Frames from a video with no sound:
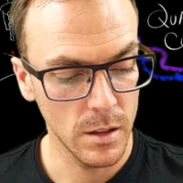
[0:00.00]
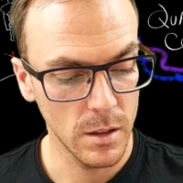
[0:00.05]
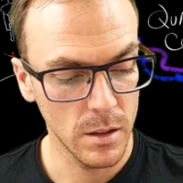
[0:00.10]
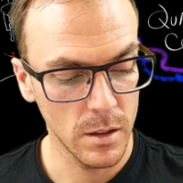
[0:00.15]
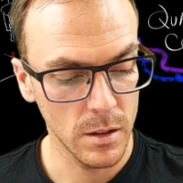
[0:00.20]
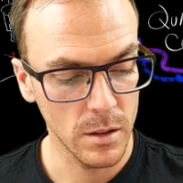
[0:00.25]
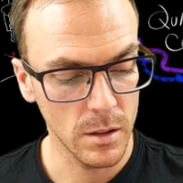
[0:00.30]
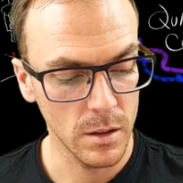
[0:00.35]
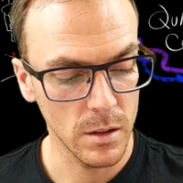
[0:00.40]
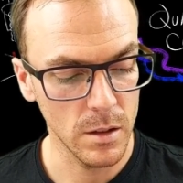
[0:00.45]

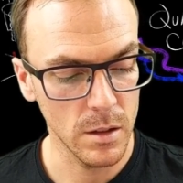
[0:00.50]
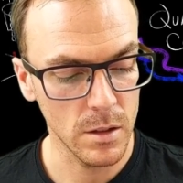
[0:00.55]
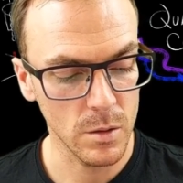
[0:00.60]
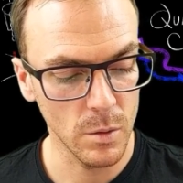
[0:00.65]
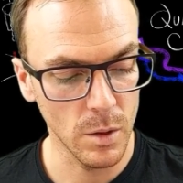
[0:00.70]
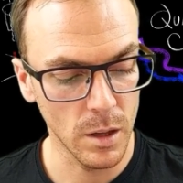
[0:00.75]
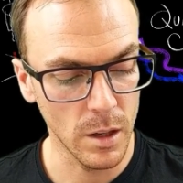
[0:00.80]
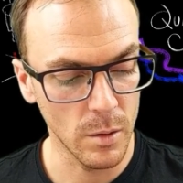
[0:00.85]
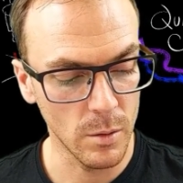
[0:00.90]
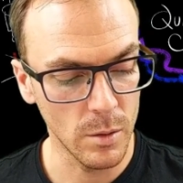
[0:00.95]
the
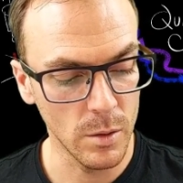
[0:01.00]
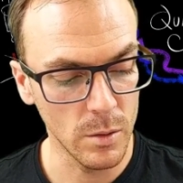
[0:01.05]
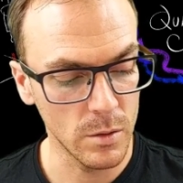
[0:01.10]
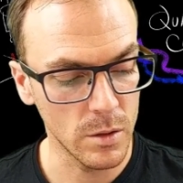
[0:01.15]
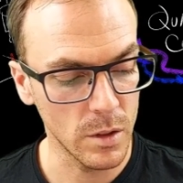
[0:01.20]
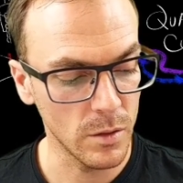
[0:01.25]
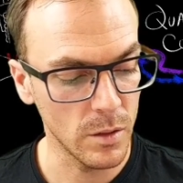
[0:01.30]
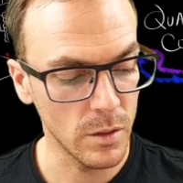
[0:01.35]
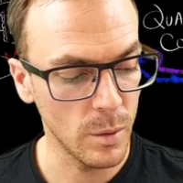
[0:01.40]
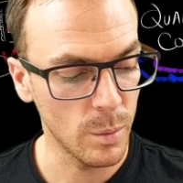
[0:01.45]
square root
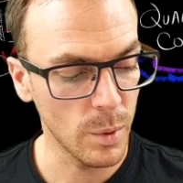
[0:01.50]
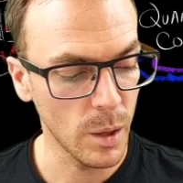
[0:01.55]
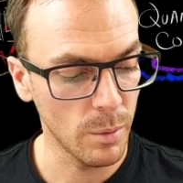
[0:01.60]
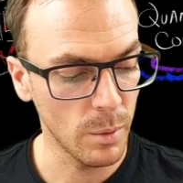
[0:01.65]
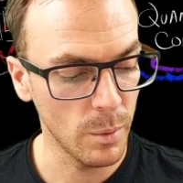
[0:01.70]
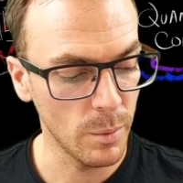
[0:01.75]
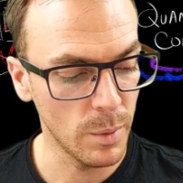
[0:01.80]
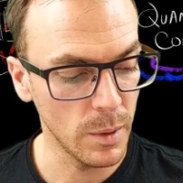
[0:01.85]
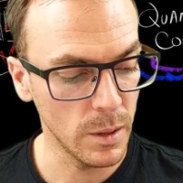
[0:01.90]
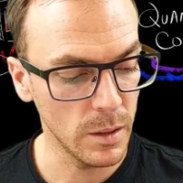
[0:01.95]
of the
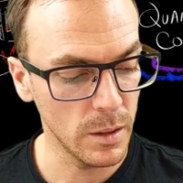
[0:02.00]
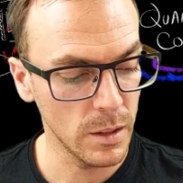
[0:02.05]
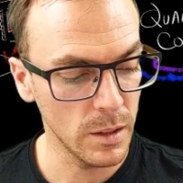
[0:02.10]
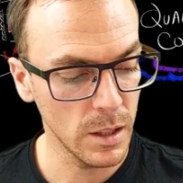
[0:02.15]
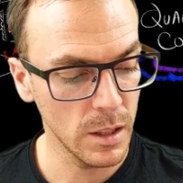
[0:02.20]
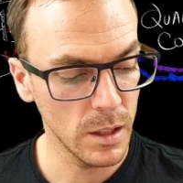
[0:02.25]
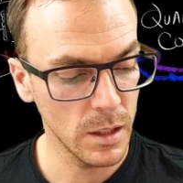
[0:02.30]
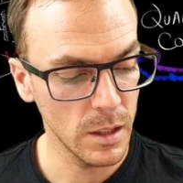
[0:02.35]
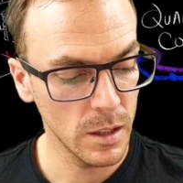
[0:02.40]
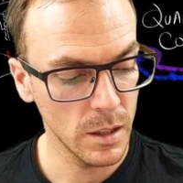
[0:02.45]
probability.
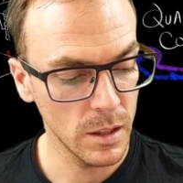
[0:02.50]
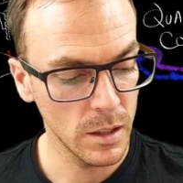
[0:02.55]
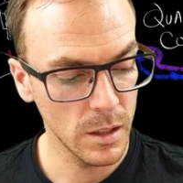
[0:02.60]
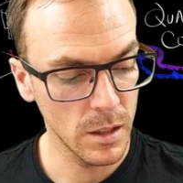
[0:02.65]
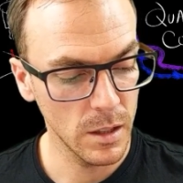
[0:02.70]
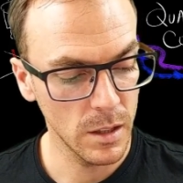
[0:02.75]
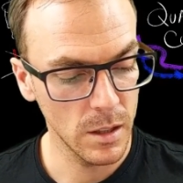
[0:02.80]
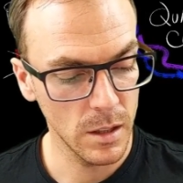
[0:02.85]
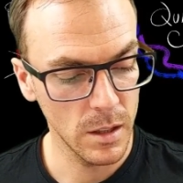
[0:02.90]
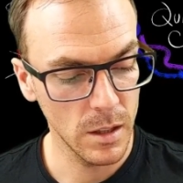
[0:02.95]

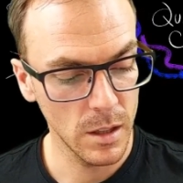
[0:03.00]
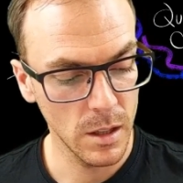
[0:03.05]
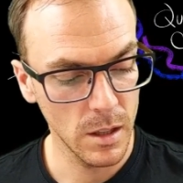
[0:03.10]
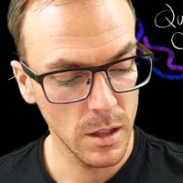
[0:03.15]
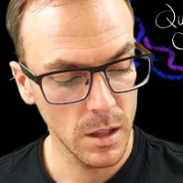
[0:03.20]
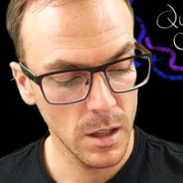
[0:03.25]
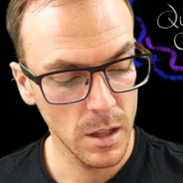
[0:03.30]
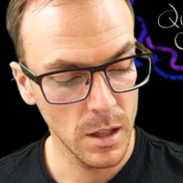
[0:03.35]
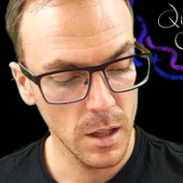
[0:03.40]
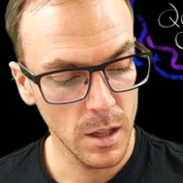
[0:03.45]

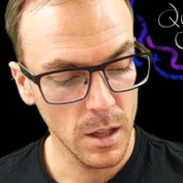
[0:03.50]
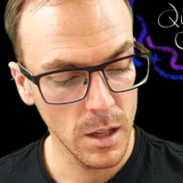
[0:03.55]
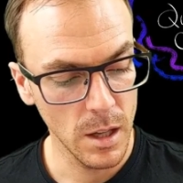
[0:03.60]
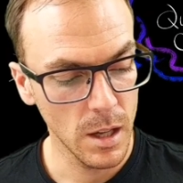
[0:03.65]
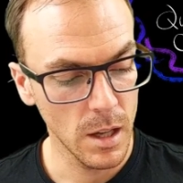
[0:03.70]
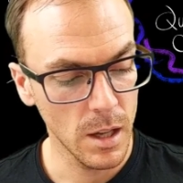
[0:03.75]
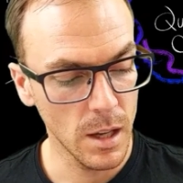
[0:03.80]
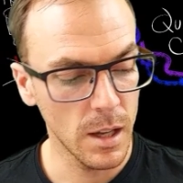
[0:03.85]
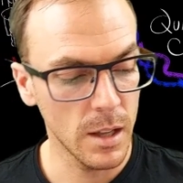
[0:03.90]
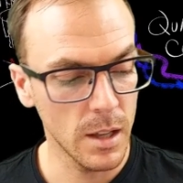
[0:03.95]
And
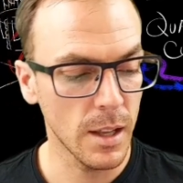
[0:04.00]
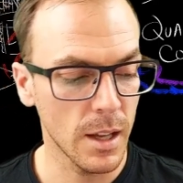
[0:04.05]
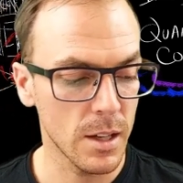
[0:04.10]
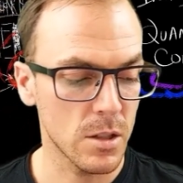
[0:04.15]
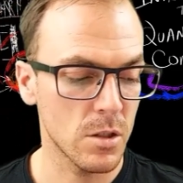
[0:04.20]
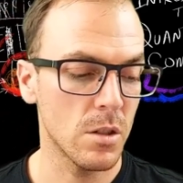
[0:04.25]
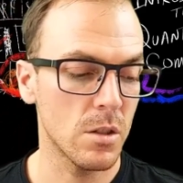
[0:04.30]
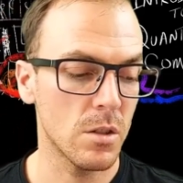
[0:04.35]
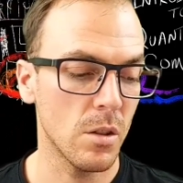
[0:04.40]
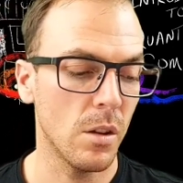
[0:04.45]
that's just
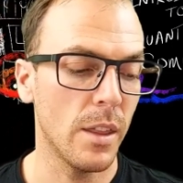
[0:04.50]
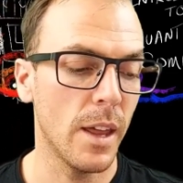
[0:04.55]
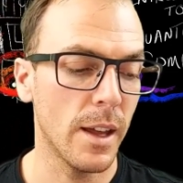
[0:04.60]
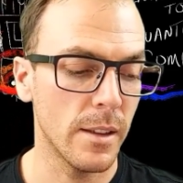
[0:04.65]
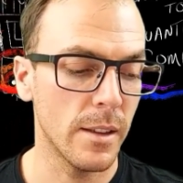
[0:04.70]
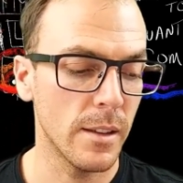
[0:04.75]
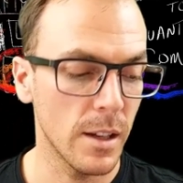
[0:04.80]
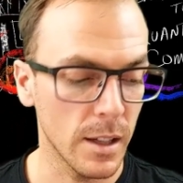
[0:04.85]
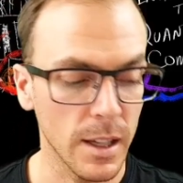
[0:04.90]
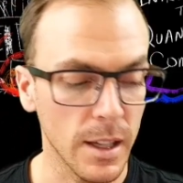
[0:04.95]
so that,
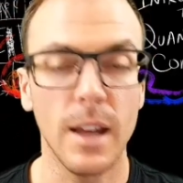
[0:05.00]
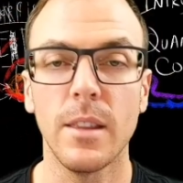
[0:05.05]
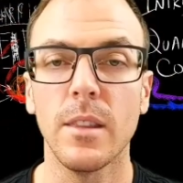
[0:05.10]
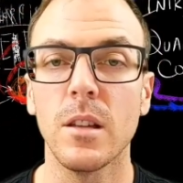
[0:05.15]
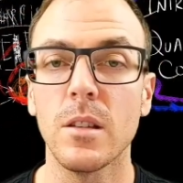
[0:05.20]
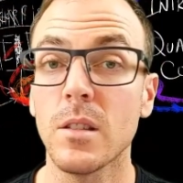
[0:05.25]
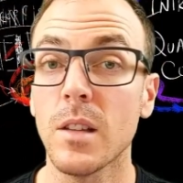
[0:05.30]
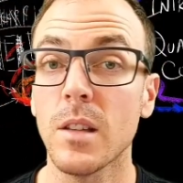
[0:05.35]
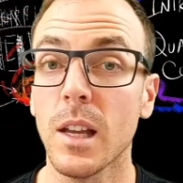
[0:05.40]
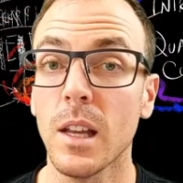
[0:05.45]
again, the
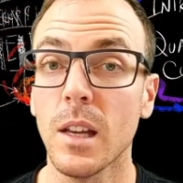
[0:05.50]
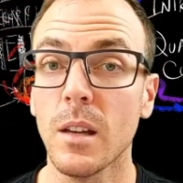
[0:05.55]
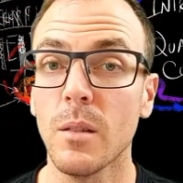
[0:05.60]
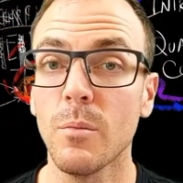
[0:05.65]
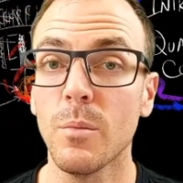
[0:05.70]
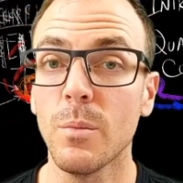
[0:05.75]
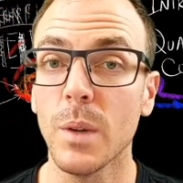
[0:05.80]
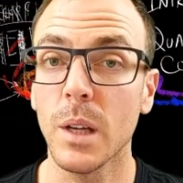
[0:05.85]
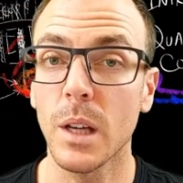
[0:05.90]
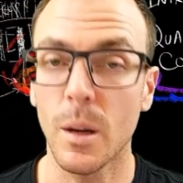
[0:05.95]
state
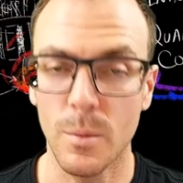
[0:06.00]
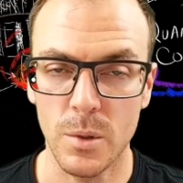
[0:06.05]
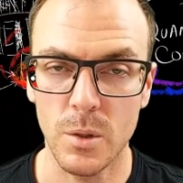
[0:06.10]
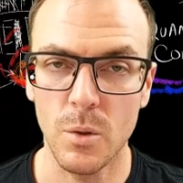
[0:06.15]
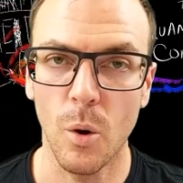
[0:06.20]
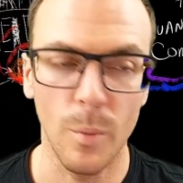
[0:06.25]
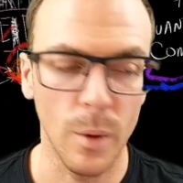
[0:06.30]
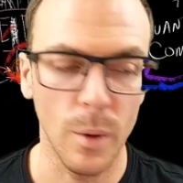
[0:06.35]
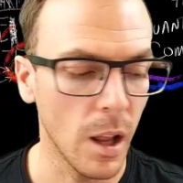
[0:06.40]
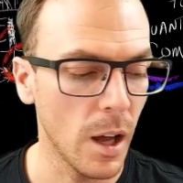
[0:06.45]
becomes
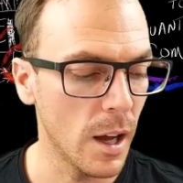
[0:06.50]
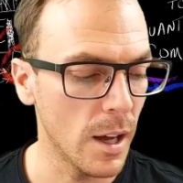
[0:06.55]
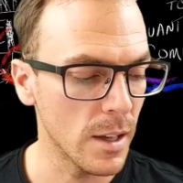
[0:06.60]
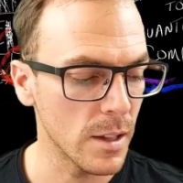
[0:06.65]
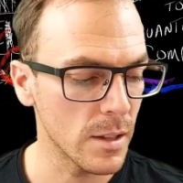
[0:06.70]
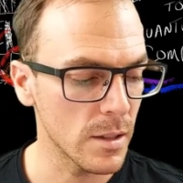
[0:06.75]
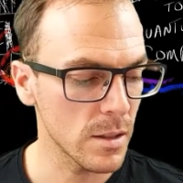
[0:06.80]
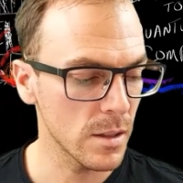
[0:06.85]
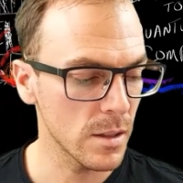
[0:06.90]
normalized.